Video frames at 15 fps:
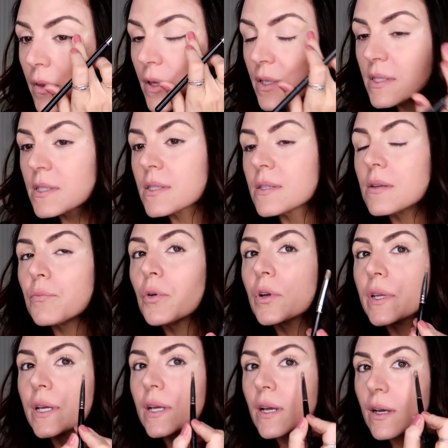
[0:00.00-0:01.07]
This
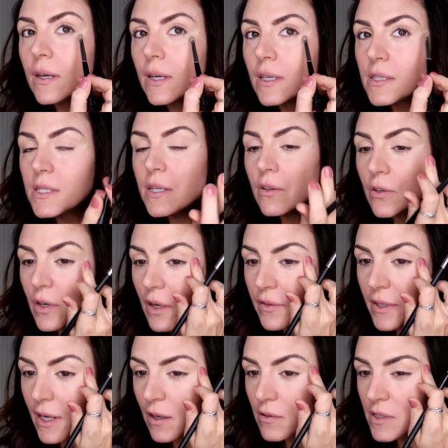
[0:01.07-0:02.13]
putting concealer
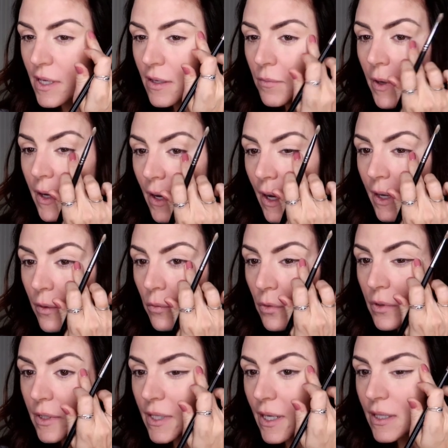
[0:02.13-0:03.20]
on the outside of my eye
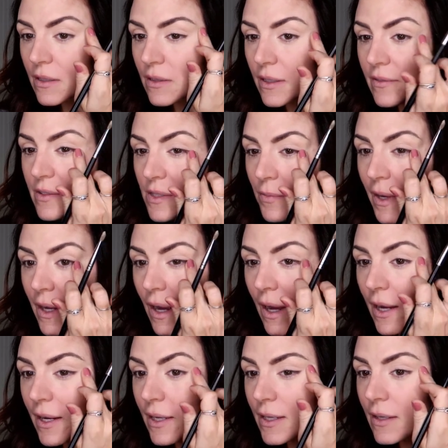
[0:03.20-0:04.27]
really kind of lifts my
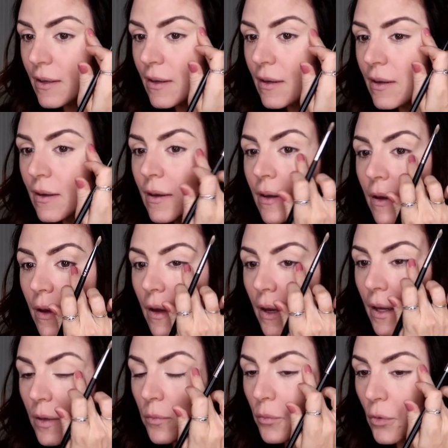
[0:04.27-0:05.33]
eye
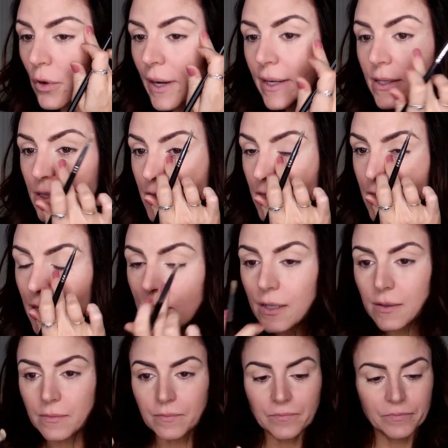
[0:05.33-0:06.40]
and brightens
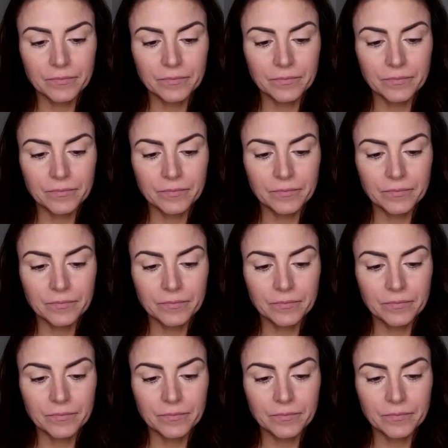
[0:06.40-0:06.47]
it.